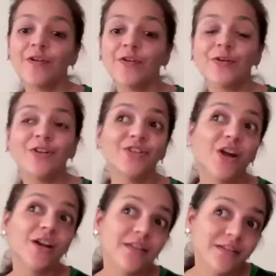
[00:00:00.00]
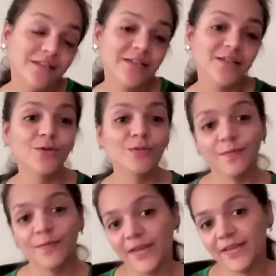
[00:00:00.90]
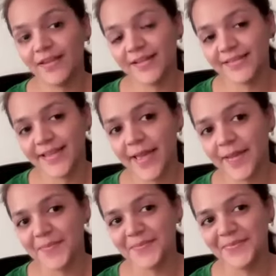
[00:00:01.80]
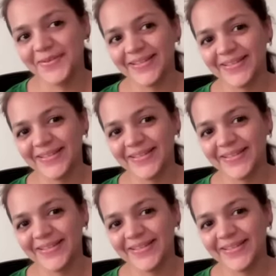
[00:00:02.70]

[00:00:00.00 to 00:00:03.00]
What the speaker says: you don't study, you will fail an exam.